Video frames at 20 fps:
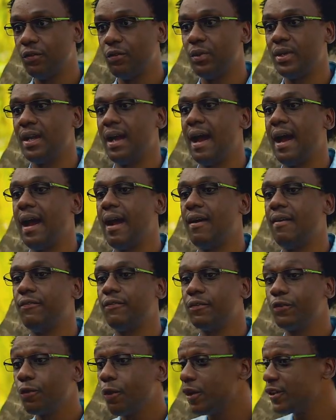We
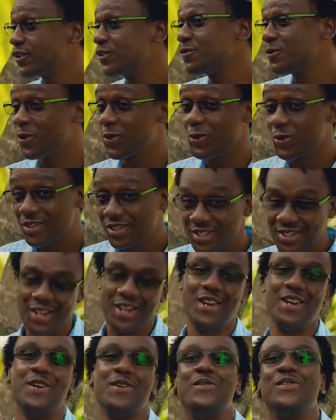have Crossroads,
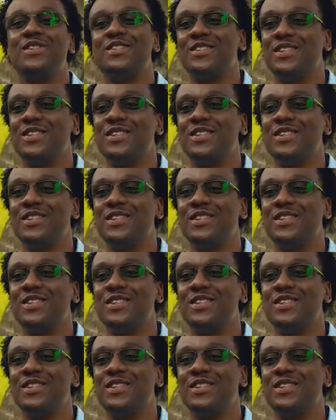which